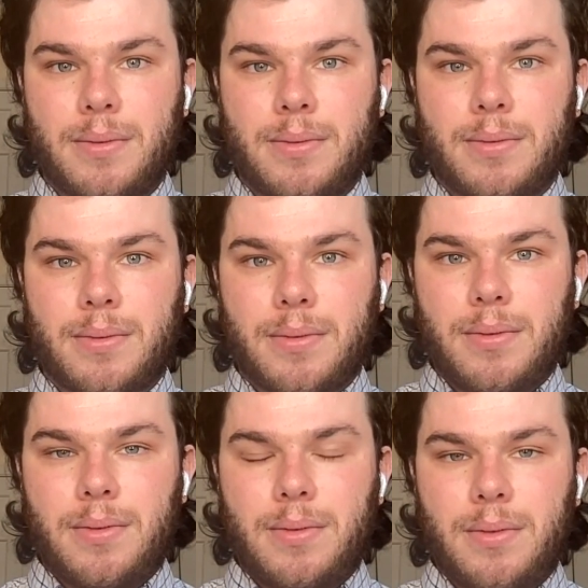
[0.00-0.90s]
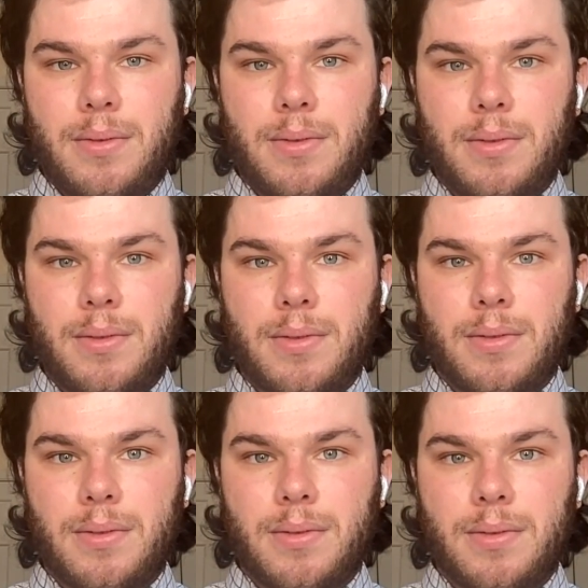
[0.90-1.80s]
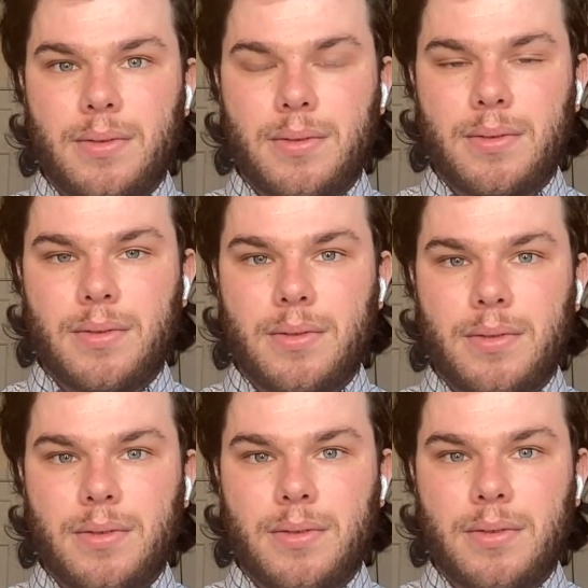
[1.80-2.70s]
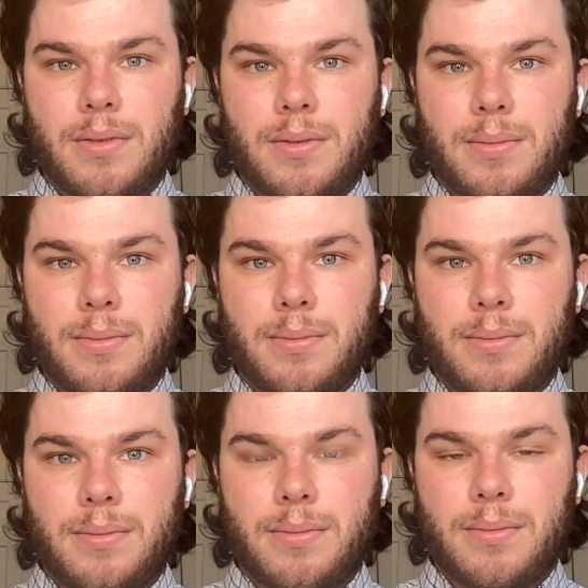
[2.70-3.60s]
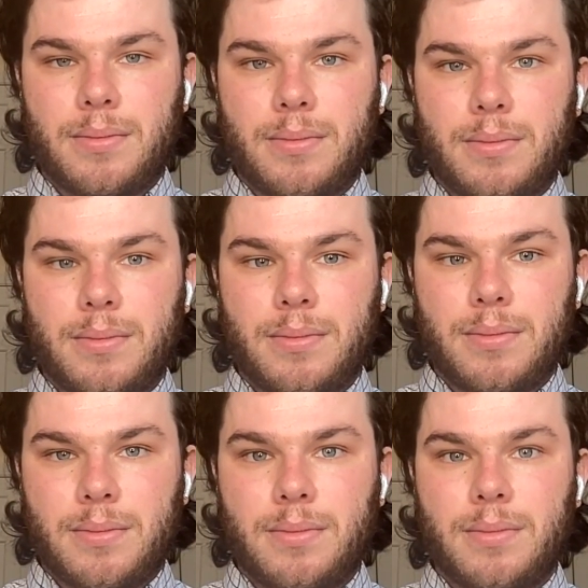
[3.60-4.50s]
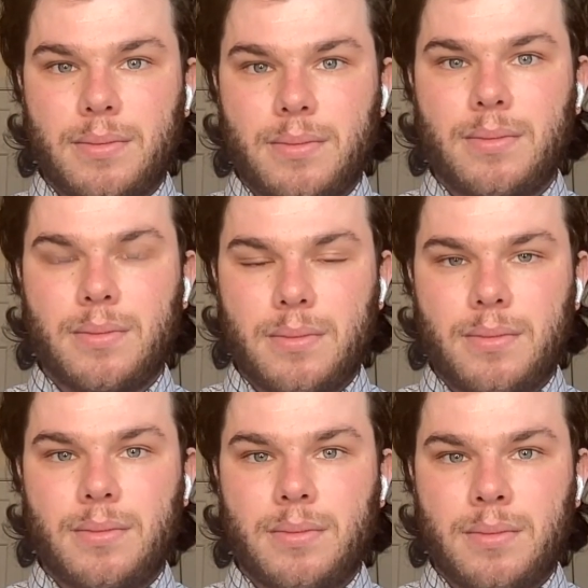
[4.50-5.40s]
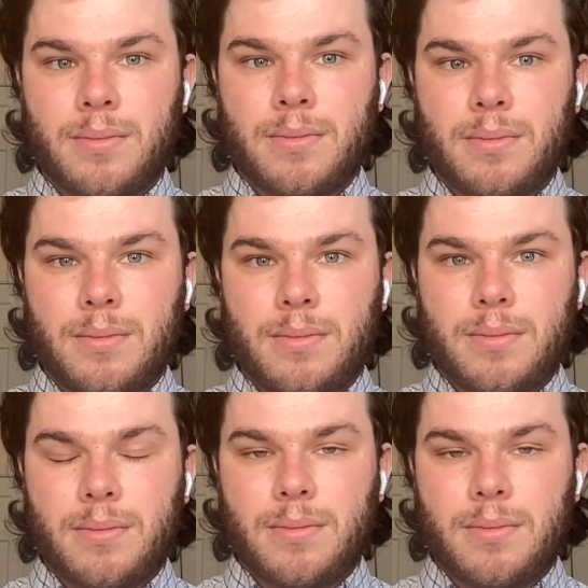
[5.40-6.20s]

[no speech]